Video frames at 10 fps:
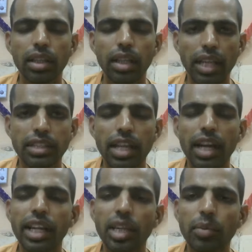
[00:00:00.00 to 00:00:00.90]
Like
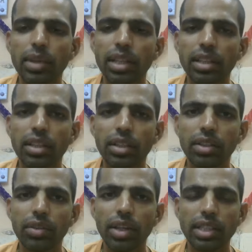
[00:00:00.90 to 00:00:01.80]
Chanakya Pandit
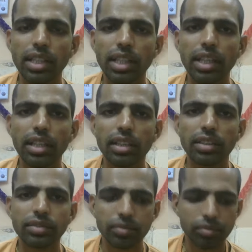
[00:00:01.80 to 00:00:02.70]
was a great
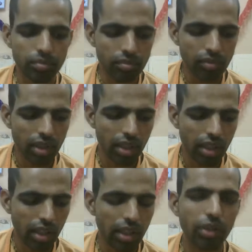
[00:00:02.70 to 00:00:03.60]

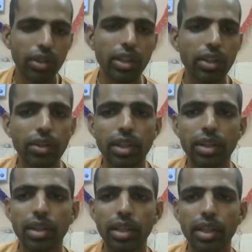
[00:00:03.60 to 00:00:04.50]
hero in our
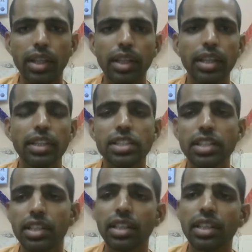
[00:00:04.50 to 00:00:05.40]
Indian
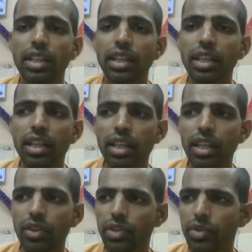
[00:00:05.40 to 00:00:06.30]
history.
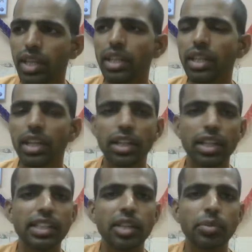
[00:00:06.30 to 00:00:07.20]
He was very
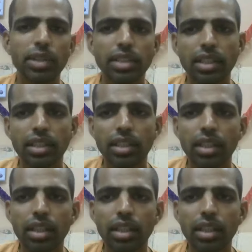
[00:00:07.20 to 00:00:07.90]
intelligent person.